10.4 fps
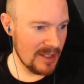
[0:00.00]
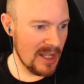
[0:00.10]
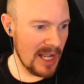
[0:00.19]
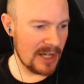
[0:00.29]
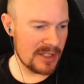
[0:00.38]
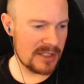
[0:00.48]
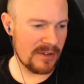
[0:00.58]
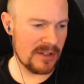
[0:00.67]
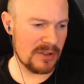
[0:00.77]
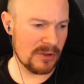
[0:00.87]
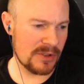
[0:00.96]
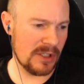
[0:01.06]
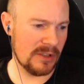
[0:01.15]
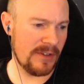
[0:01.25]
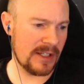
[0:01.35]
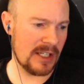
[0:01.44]
How does the uh, Zoltan Shield
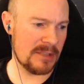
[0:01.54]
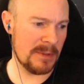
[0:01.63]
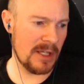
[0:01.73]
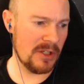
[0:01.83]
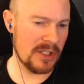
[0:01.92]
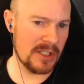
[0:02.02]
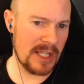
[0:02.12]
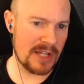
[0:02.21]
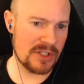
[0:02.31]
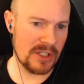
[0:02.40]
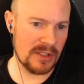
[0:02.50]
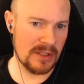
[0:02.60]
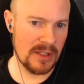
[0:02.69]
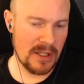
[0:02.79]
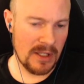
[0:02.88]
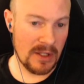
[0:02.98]
affect ASB? You didn't catch it?
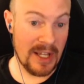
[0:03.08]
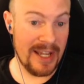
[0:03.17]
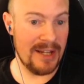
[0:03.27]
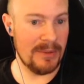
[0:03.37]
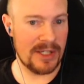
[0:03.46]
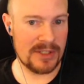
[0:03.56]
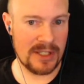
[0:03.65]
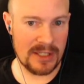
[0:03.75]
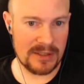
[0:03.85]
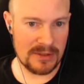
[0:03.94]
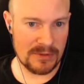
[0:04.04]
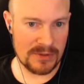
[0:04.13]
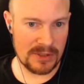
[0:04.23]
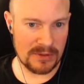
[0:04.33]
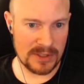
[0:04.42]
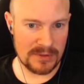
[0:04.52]
Hey, we actually got this Zoltan
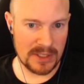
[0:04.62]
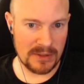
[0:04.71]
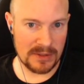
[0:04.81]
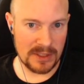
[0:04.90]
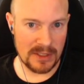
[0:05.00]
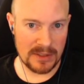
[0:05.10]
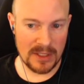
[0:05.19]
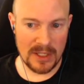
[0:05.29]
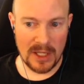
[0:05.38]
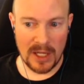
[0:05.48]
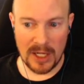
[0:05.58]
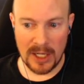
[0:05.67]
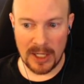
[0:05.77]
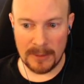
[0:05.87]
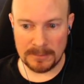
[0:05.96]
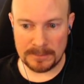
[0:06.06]
Shield quest right there at the end.
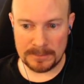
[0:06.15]
Um,